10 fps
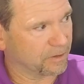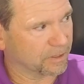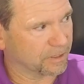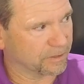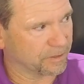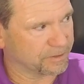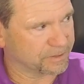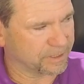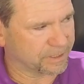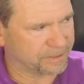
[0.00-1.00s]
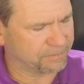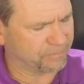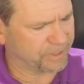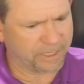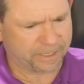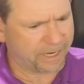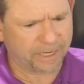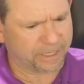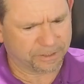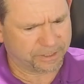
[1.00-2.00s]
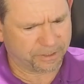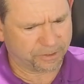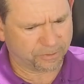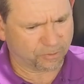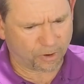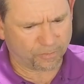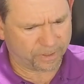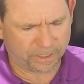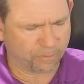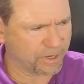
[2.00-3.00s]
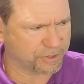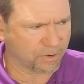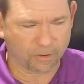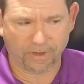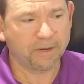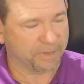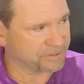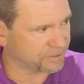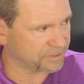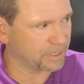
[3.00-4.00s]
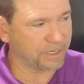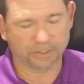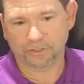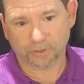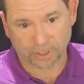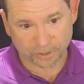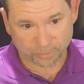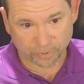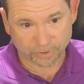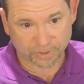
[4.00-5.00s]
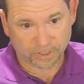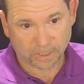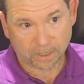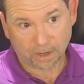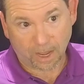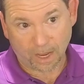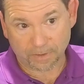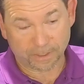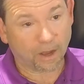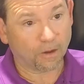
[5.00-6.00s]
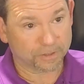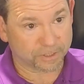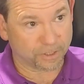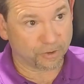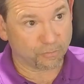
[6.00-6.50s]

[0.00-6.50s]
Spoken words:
because the key to any continued growth of any restaurant or any business is new customers, and then also